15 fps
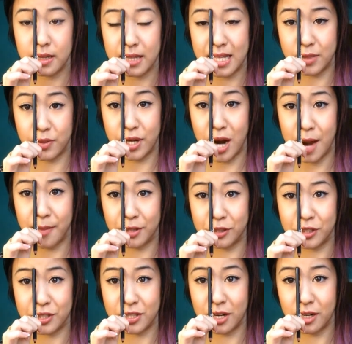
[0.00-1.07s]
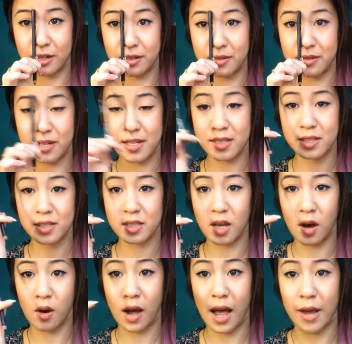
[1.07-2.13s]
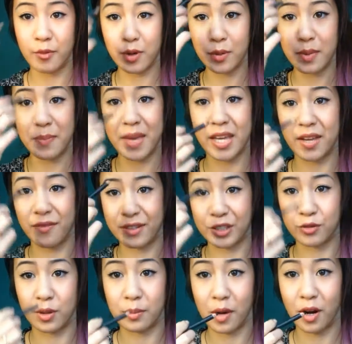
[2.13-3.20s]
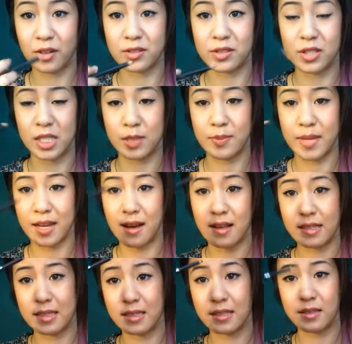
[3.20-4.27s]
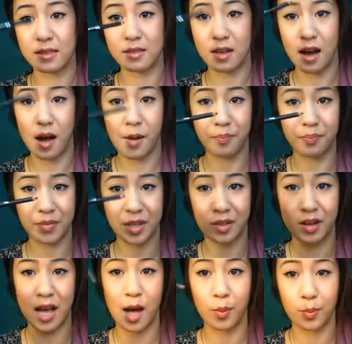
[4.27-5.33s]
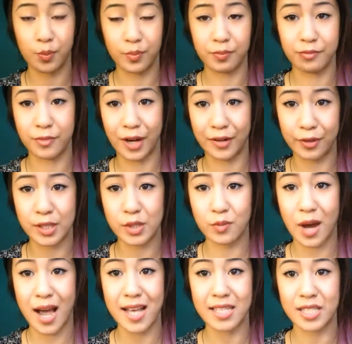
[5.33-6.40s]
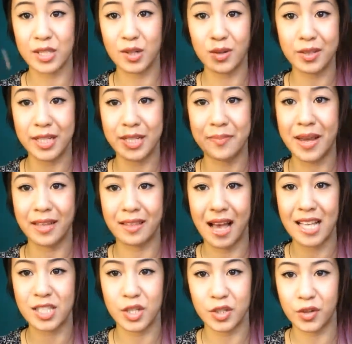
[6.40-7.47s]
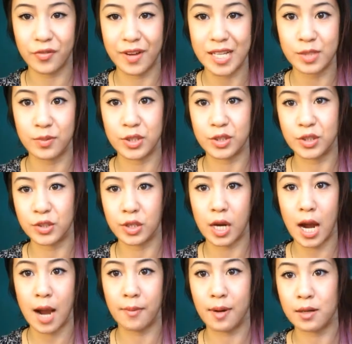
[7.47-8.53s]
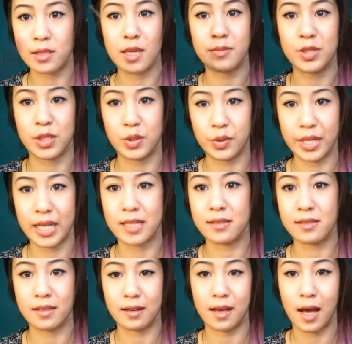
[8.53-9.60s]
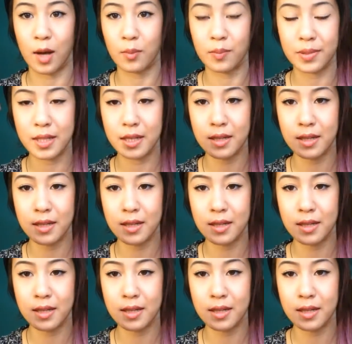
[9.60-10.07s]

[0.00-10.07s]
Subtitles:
that's where your eyebrow should start. So I will be making visual marks just because it'll help reference-wise. You don't need to make lines on your face when you do your eyebrows. I'm just doing it to help